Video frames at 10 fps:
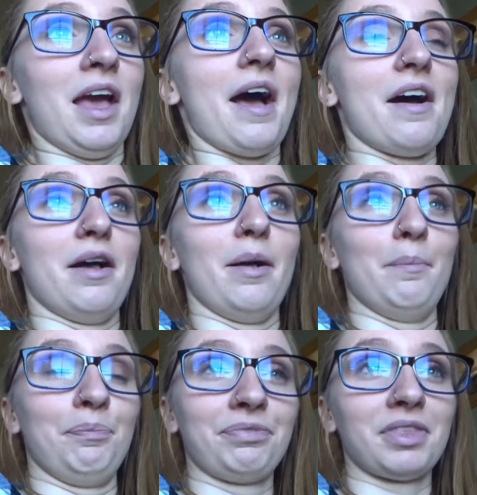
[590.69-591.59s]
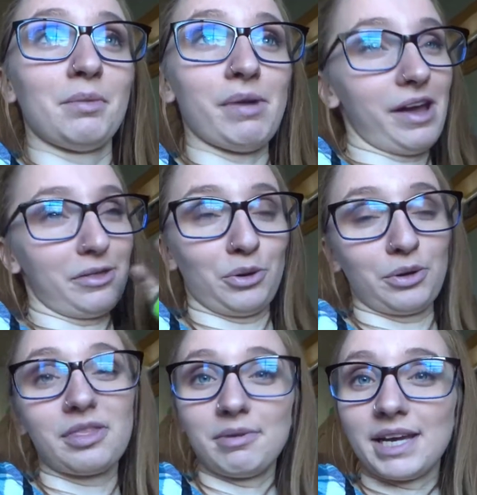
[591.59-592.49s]
Um, my other
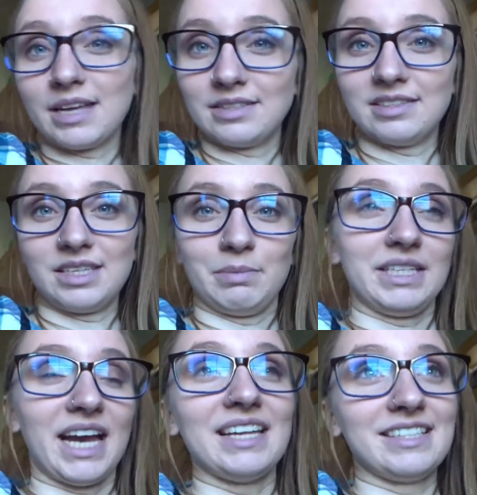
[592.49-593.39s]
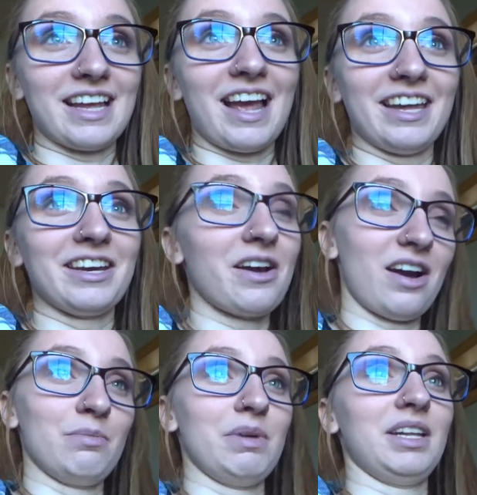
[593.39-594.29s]
three cousins on my dad's side
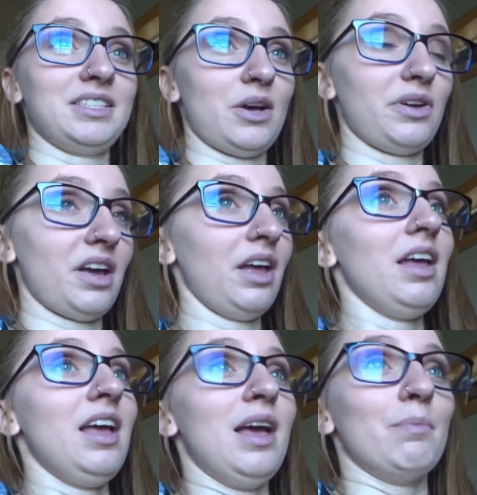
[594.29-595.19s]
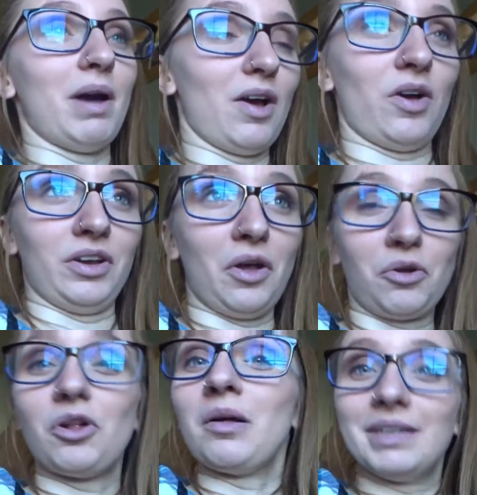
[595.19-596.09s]
are in Minnesota. My aunt and
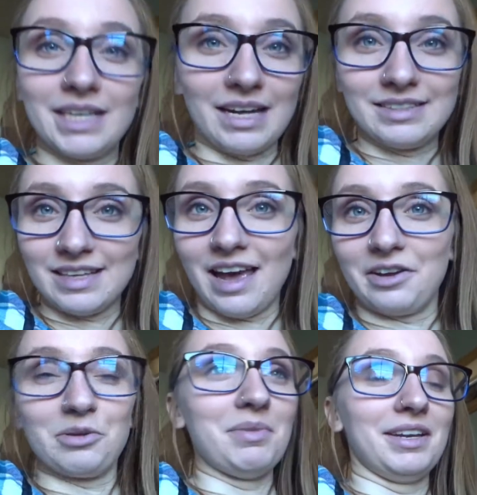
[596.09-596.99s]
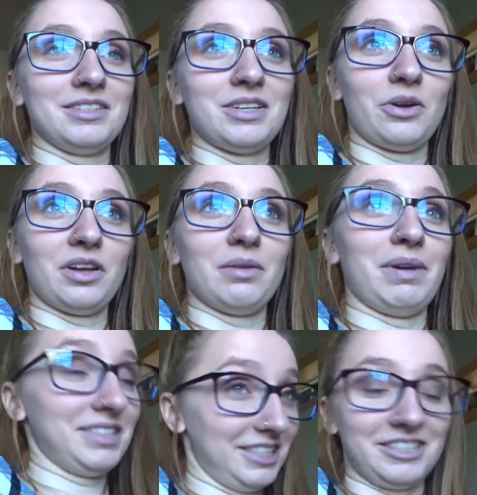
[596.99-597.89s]
uncle on my dad's side are in Minnesota.
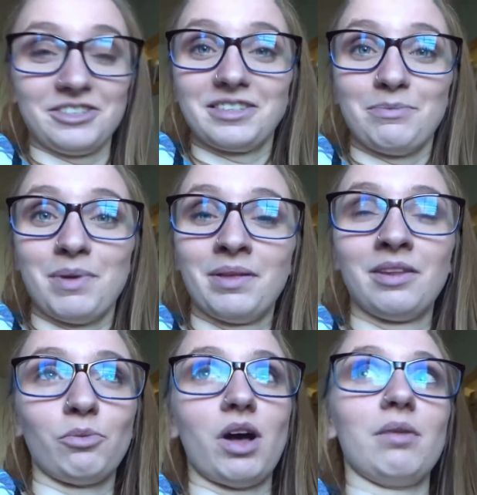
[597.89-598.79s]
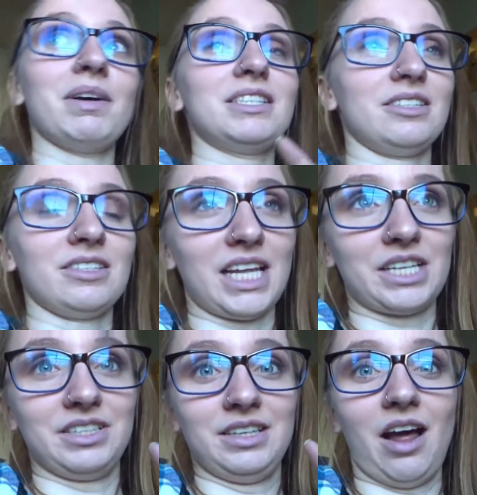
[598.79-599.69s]
My sister's in, well, my sister's
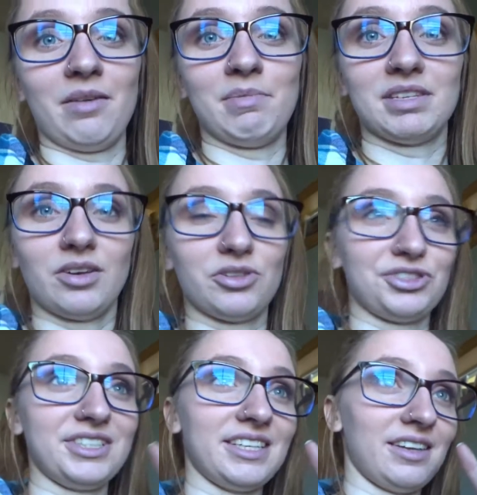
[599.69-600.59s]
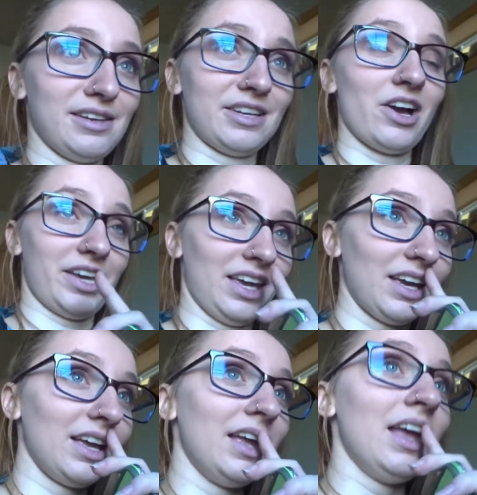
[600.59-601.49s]
actually not in Minnesota. She's in Kentucky,
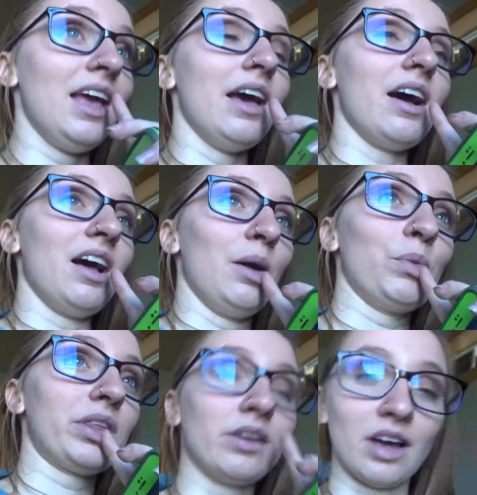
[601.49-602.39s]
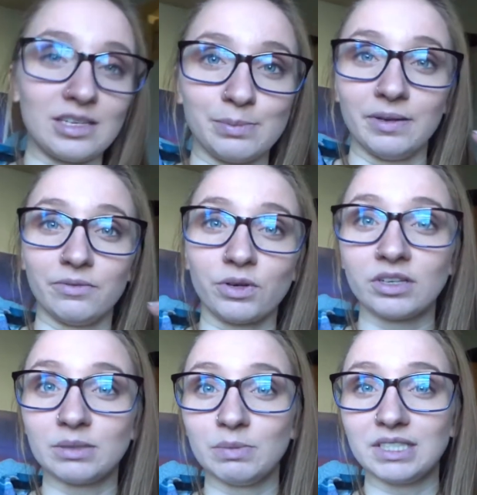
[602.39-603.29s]
um, with her husband for
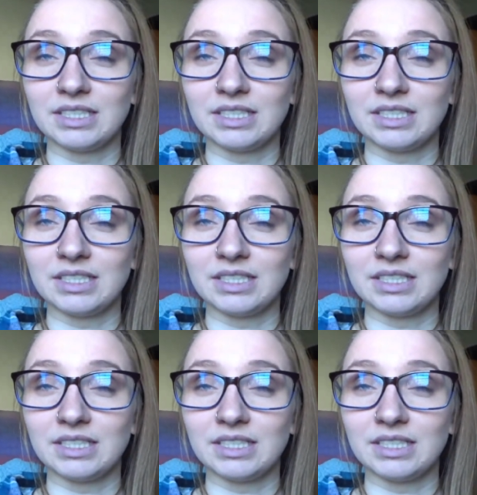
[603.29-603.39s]
Christmas